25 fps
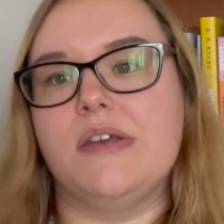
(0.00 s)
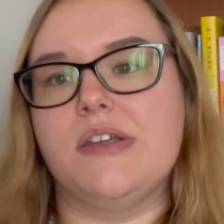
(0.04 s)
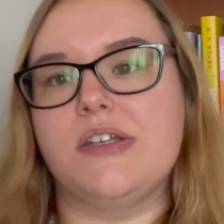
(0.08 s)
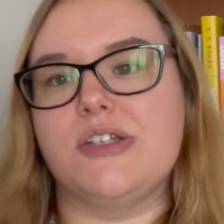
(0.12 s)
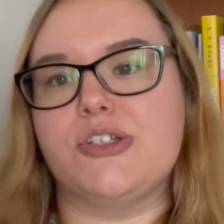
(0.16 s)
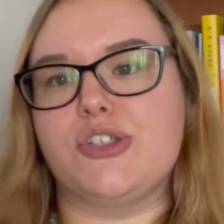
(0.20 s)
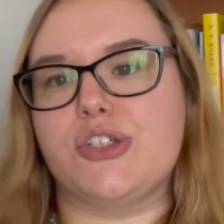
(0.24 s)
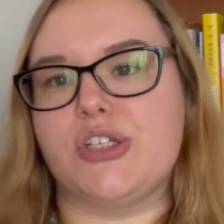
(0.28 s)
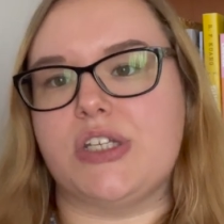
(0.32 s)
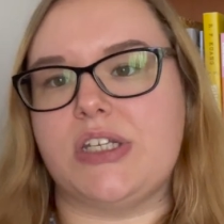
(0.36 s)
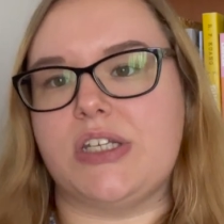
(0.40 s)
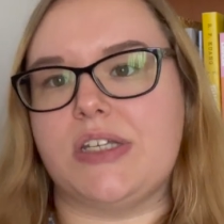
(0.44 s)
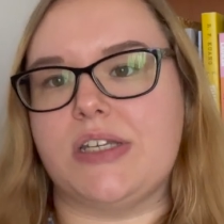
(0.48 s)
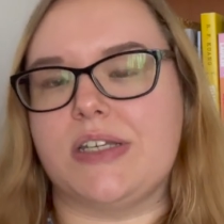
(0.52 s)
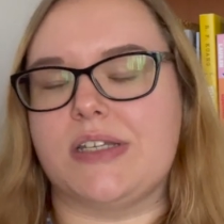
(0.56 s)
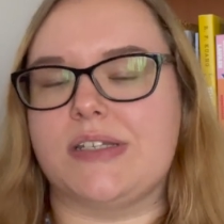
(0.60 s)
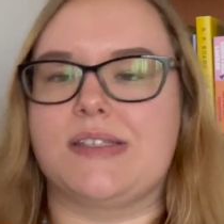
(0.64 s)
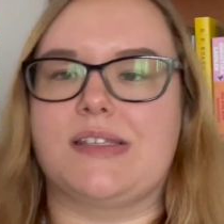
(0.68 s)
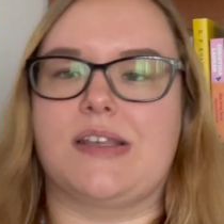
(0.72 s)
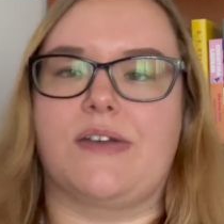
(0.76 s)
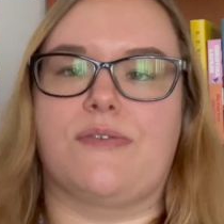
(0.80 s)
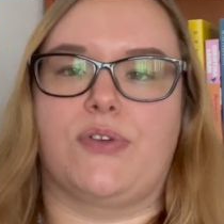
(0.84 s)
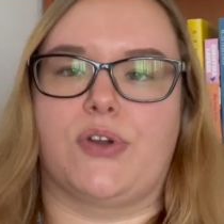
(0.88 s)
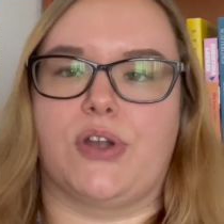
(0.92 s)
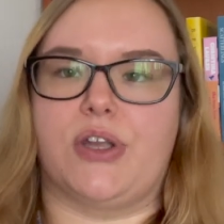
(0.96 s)
she is
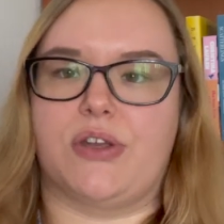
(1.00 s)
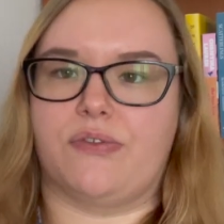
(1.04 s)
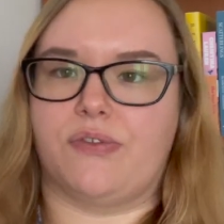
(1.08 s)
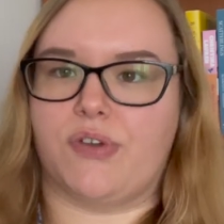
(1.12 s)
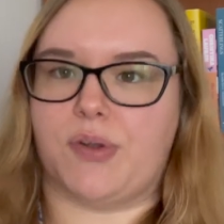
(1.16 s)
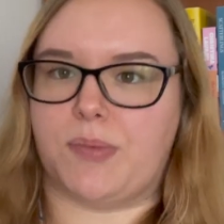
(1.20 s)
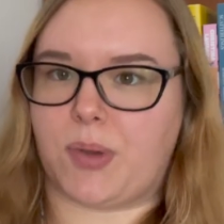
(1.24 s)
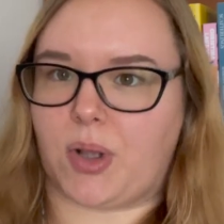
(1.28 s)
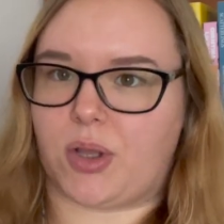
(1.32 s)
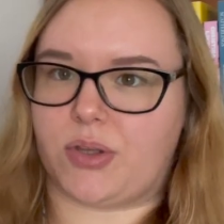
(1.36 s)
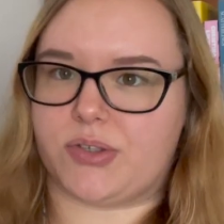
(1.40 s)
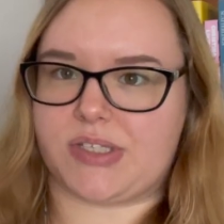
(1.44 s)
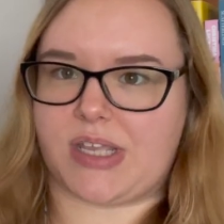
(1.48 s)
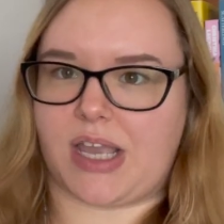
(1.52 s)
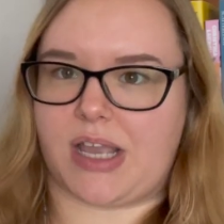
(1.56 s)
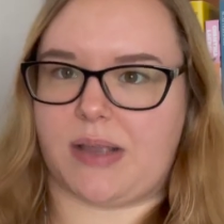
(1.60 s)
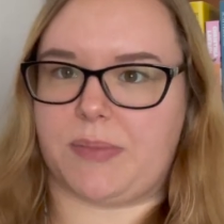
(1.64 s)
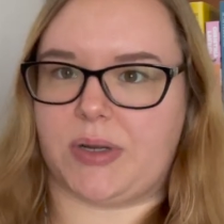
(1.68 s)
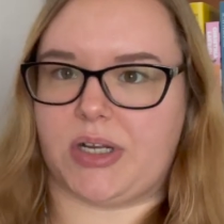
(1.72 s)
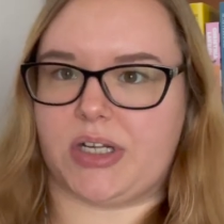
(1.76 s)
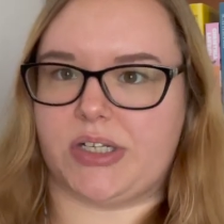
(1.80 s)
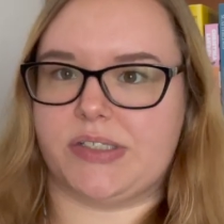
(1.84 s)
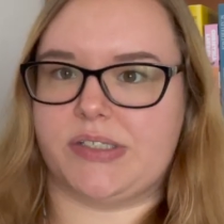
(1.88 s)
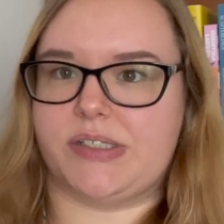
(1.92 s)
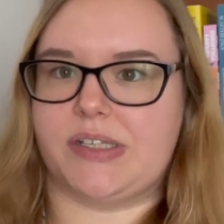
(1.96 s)
suffering from
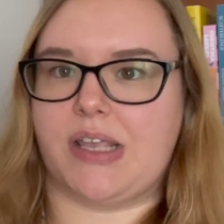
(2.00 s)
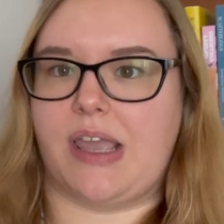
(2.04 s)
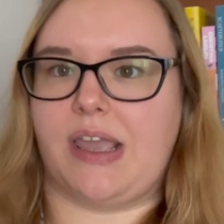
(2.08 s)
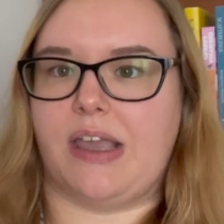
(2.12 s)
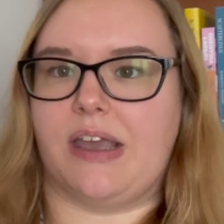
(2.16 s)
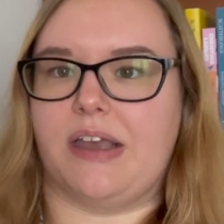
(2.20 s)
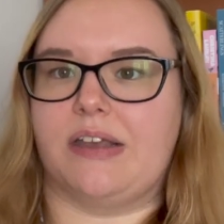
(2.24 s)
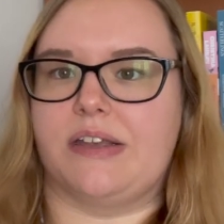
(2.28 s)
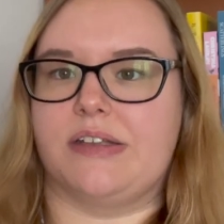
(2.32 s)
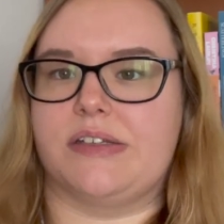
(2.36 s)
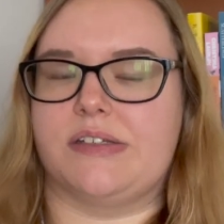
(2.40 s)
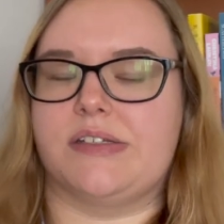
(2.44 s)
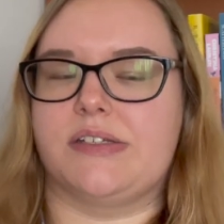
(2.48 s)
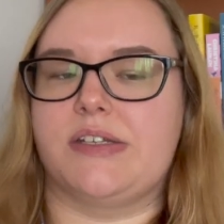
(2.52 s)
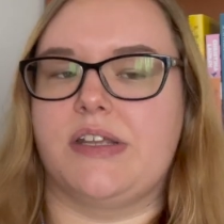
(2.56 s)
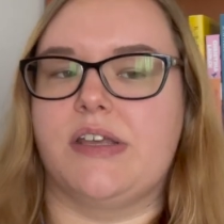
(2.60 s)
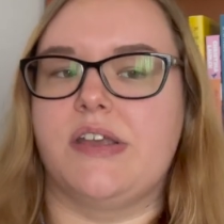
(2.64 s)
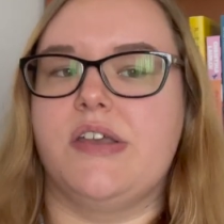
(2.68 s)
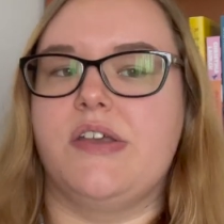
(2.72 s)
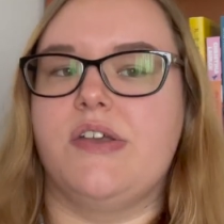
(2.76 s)
Alzheimer's and